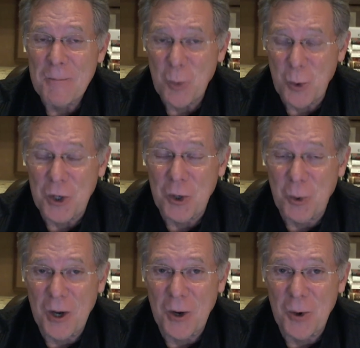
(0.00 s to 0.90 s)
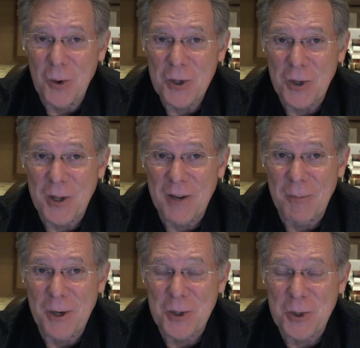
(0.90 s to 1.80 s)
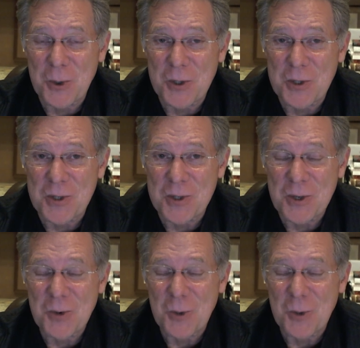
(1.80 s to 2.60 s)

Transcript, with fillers: When you grow, you'll have better choices.